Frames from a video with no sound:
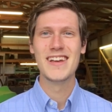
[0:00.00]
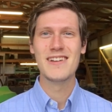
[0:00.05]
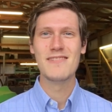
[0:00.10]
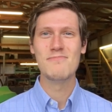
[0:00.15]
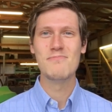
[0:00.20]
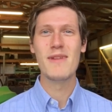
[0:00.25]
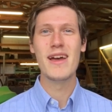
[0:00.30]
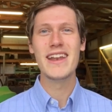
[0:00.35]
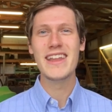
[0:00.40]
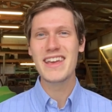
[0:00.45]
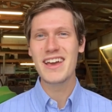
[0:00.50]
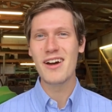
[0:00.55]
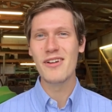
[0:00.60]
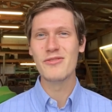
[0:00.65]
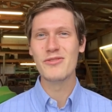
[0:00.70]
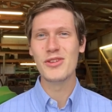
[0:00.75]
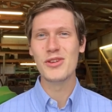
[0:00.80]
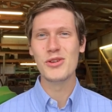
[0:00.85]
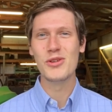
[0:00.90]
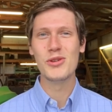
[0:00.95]
Many
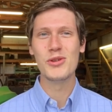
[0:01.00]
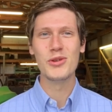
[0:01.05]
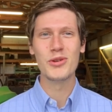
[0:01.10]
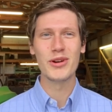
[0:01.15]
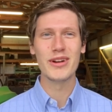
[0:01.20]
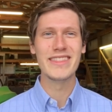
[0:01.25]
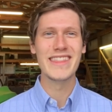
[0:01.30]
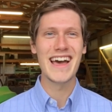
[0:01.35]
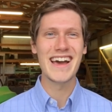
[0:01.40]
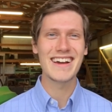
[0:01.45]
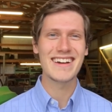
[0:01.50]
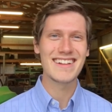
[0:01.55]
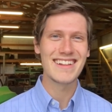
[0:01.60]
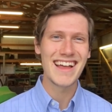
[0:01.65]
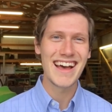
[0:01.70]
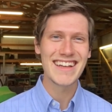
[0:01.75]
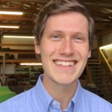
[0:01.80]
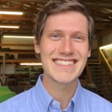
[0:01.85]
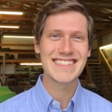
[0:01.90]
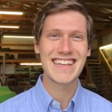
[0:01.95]
of you who are in that
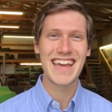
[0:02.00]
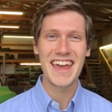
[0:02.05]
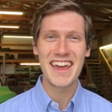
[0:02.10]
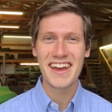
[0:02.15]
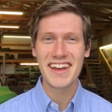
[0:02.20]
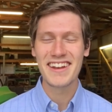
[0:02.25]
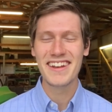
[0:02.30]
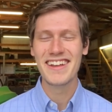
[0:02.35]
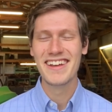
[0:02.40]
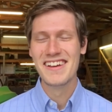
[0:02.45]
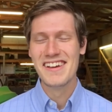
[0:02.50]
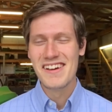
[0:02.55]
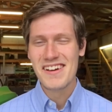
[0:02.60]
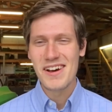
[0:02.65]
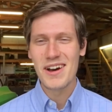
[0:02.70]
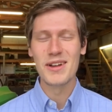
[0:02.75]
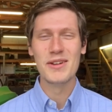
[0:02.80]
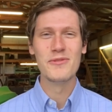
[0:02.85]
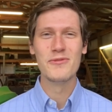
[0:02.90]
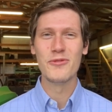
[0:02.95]
class can,
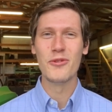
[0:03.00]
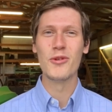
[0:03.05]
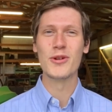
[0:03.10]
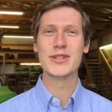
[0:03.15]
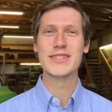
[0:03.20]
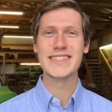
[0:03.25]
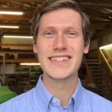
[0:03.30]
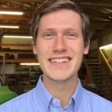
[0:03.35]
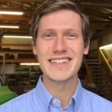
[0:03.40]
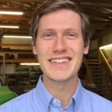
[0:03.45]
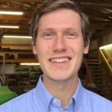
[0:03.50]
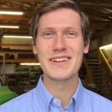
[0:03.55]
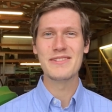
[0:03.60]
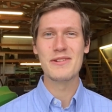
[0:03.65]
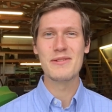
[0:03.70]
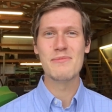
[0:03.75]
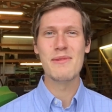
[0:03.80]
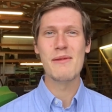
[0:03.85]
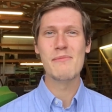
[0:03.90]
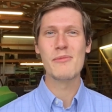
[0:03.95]
unfortunately,
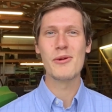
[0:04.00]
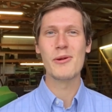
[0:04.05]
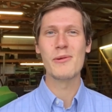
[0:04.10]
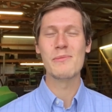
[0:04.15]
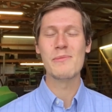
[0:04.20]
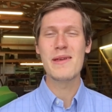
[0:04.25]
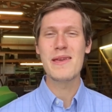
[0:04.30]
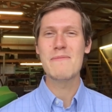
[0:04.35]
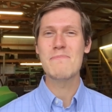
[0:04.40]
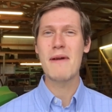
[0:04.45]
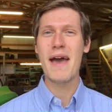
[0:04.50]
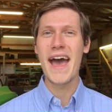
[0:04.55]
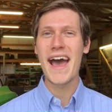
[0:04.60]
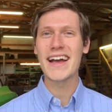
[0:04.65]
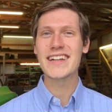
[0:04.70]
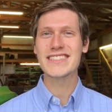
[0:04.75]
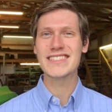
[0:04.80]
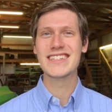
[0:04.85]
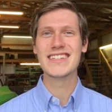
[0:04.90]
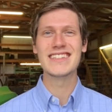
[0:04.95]
remember me
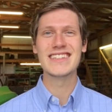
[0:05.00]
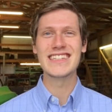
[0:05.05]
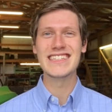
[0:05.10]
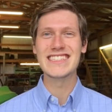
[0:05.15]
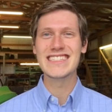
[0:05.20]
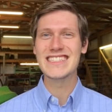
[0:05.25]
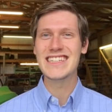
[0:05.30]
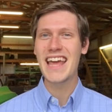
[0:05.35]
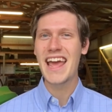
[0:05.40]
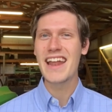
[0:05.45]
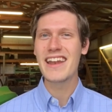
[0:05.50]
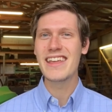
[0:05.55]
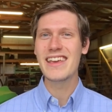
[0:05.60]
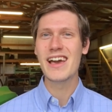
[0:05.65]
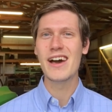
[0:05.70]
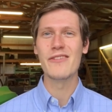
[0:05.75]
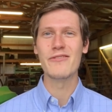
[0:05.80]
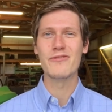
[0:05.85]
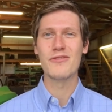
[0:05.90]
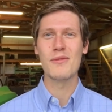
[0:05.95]
passionately standing
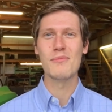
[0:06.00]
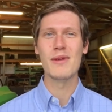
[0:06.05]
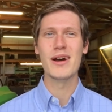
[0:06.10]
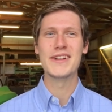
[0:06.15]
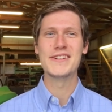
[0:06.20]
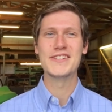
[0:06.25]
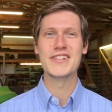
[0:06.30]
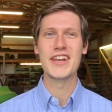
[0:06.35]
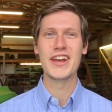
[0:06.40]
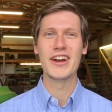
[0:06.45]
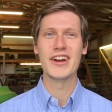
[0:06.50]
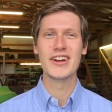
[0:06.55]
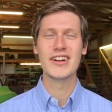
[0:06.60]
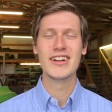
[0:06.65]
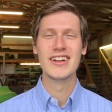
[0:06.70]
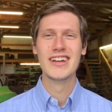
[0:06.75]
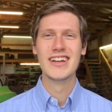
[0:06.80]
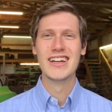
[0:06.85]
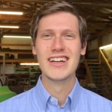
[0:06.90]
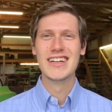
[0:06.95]
up from my chair
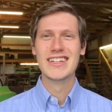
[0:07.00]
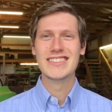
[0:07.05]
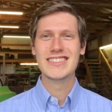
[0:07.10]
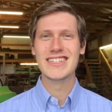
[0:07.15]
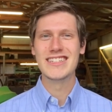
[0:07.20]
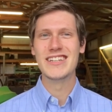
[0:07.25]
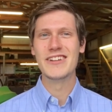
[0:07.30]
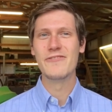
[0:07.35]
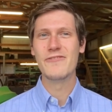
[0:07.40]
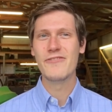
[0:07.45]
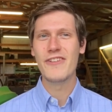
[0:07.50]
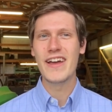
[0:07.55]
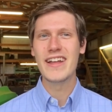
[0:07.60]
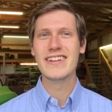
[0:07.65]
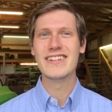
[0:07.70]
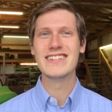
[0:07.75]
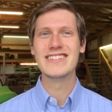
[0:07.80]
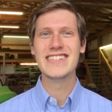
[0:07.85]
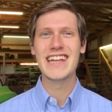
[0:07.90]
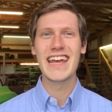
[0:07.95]
to
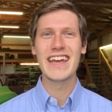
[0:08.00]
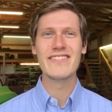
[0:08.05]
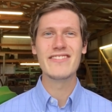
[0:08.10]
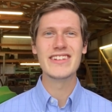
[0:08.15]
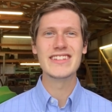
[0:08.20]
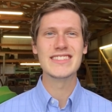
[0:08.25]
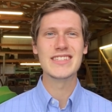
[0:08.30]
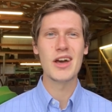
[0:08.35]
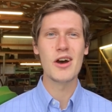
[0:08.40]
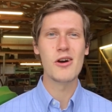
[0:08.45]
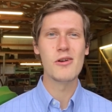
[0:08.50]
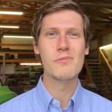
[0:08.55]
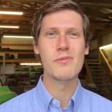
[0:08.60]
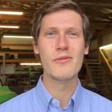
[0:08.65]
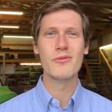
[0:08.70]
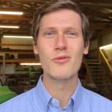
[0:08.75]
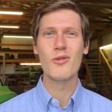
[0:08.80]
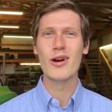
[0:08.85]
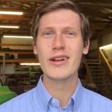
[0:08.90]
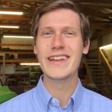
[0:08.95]
defend David's hope
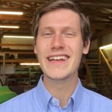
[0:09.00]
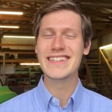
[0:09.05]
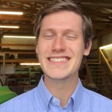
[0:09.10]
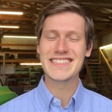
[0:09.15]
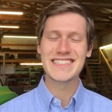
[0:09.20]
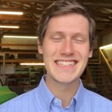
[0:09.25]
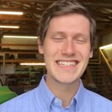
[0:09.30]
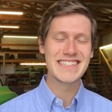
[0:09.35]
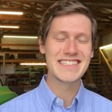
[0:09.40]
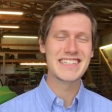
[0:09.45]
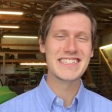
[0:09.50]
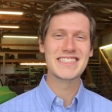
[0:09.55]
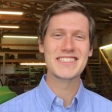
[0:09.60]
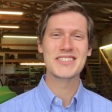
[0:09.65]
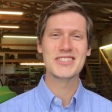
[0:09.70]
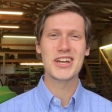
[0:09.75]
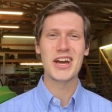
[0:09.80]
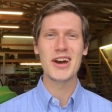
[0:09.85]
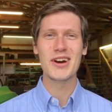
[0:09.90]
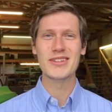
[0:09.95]
of one day seeing his
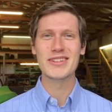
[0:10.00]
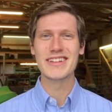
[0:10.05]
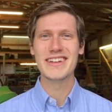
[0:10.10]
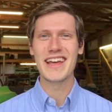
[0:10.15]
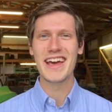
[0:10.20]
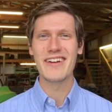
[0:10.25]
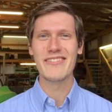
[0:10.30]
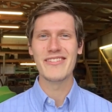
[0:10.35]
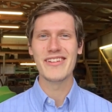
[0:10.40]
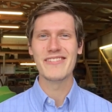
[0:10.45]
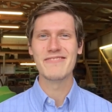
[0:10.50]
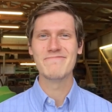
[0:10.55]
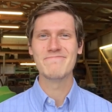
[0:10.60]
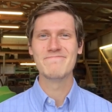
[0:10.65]
child in heaven.